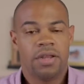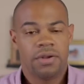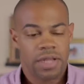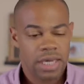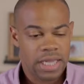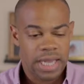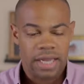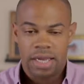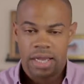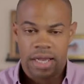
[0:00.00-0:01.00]
you're going to
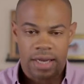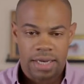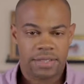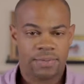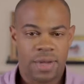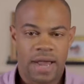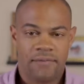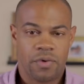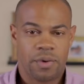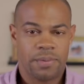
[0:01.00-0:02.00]
get a nice
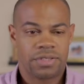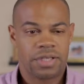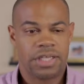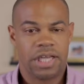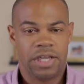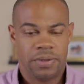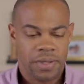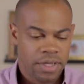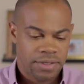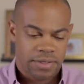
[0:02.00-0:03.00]
platform that's going to tell
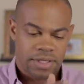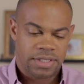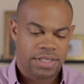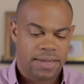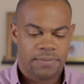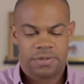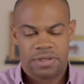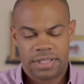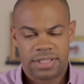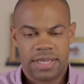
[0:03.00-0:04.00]
you, do this step,
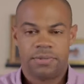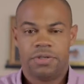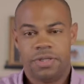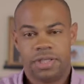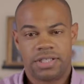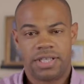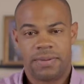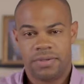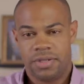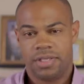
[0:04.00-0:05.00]
do this step, do this
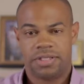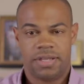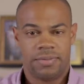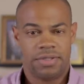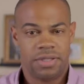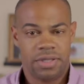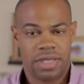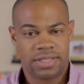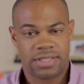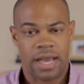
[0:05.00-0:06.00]
step, do this step, do
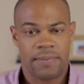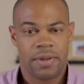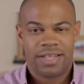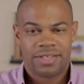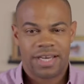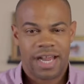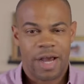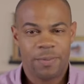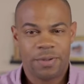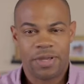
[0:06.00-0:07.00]
this step. That's going to
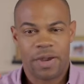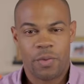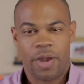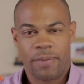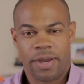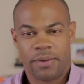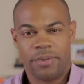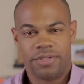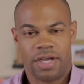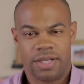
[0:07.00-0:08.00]
help you get way better
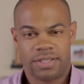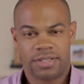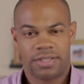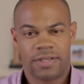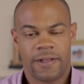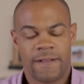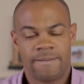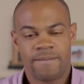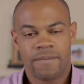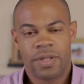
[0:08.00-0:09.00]
results.
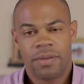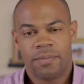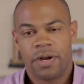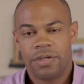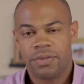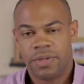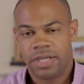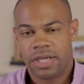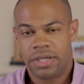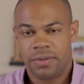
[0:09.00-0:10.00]
But I also want
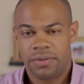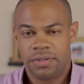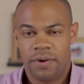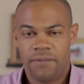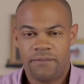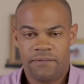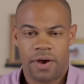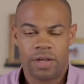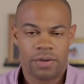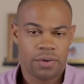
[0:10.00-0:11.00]
to tell you, don't
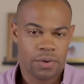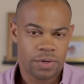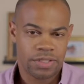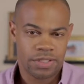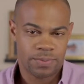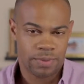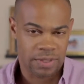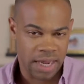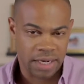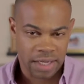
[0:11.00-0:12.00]
follow courses
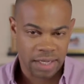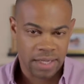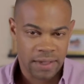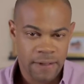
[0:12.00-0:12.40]
blindly.